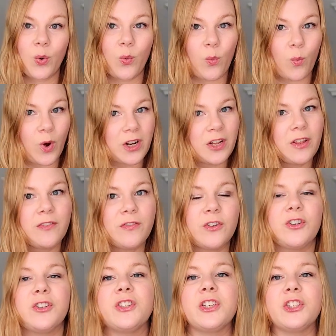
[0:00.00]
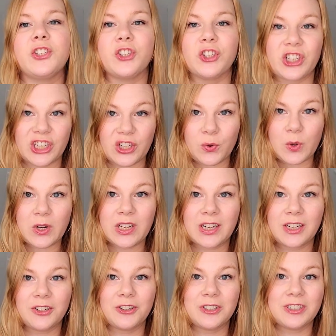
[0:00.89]
One of the first things you're going to want to
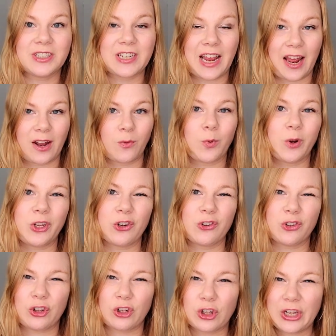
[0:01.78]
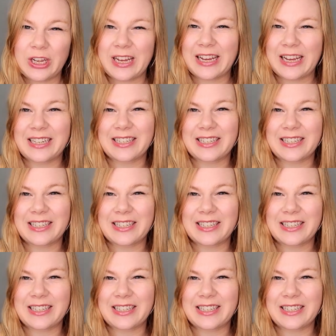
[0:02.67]
understand when you're looking